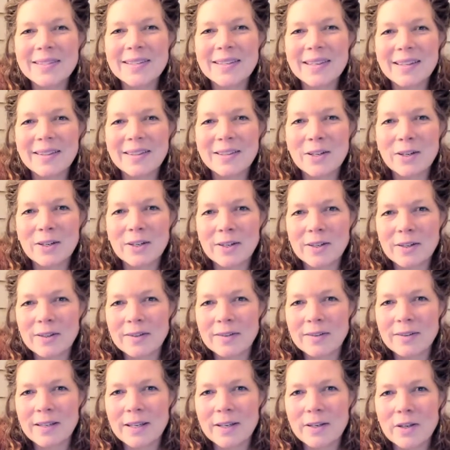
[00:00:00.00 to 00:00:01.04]
in your
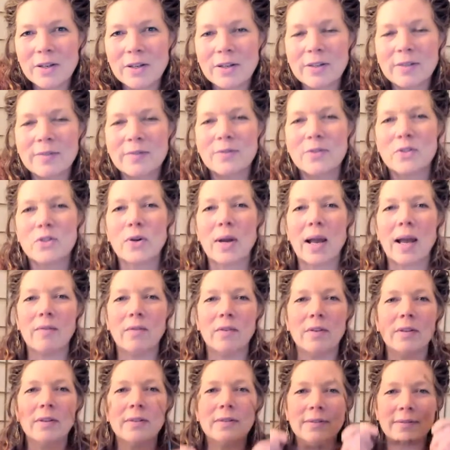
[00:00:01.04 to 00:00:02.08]

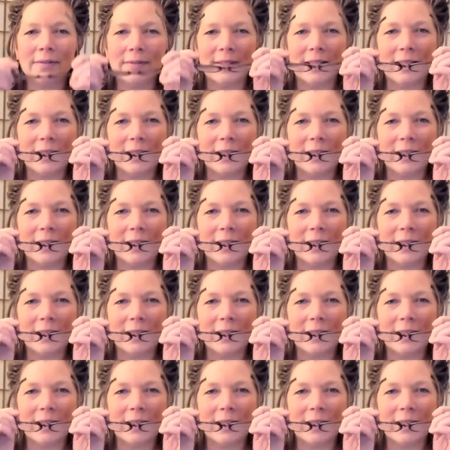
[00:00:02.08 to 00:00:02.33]
travel,